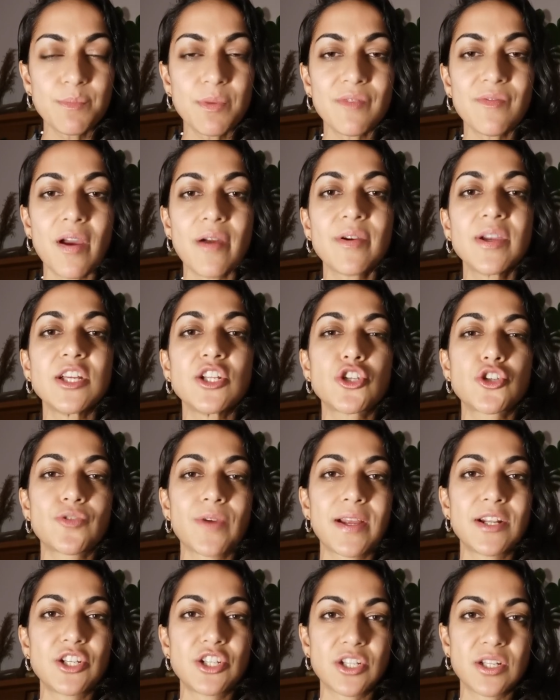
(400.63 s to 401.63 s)
be very
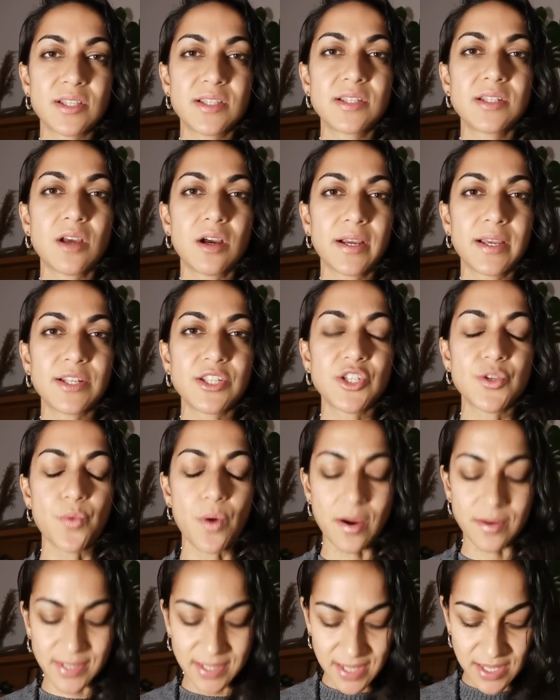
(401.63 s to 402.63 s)
entrenched and stuck into
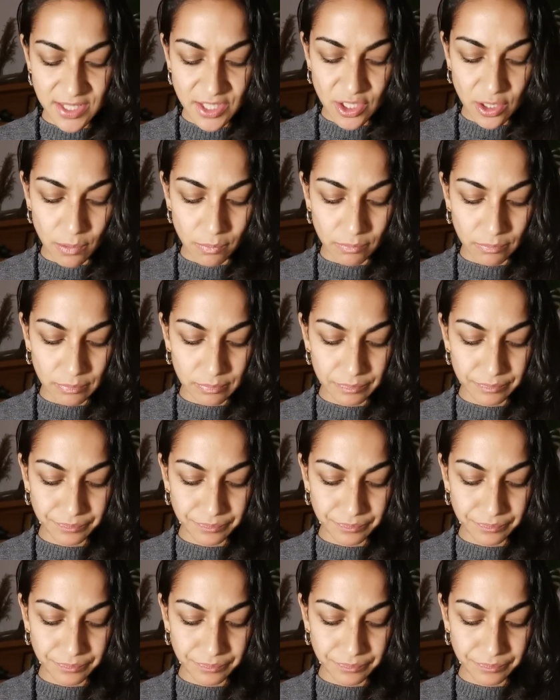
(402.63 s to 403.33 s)
our system.